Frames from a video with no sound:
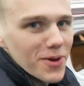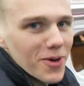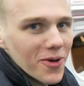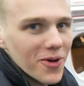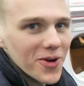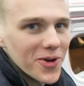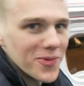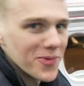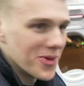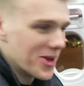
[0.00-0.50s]
Spear
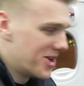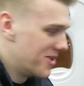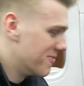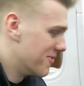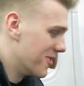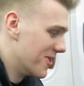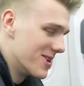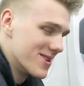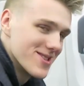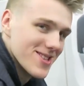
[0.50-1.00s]
on a plane,
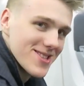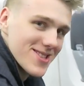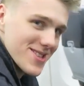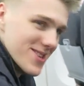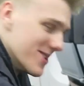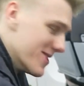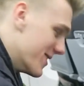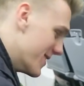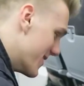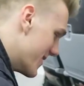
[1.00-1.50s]
boys. Let's
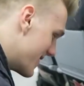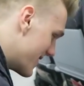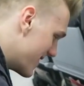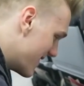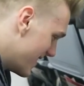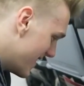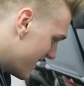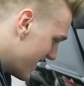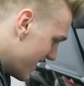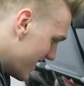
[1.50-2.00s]
do
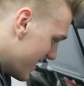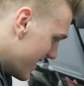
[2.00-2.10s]
it.